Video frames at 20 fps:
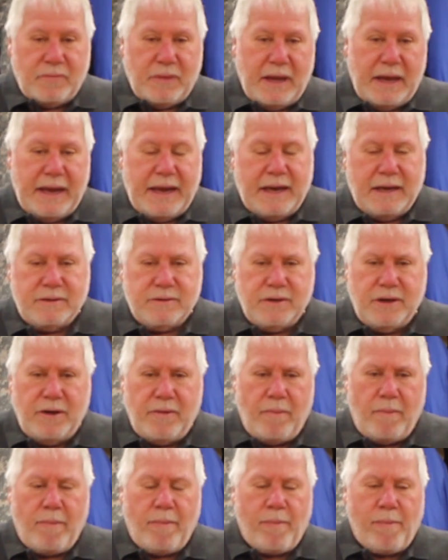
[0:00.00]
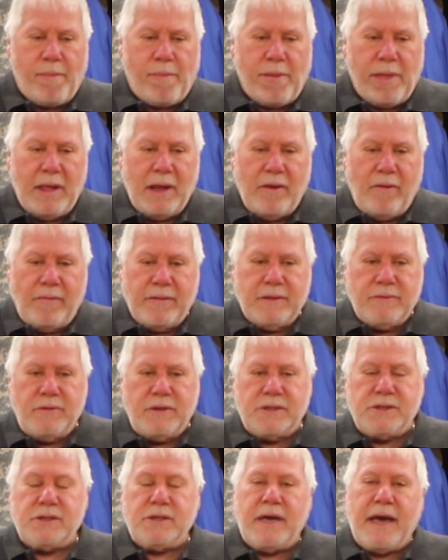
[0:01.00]
And
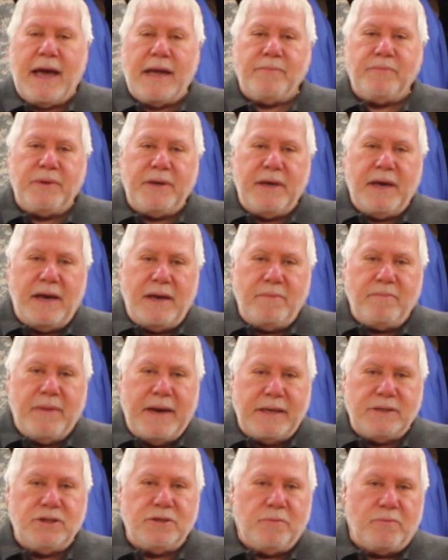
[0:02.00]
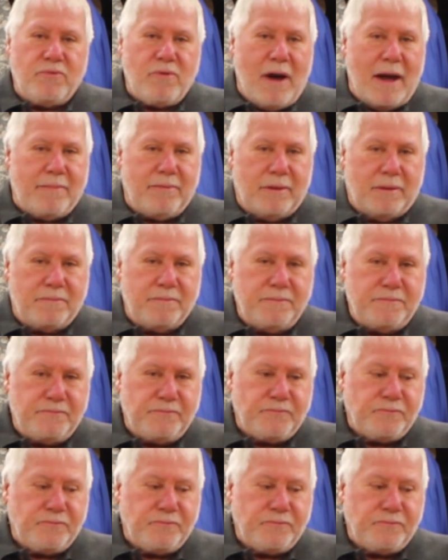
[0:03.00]
this can be a major problem,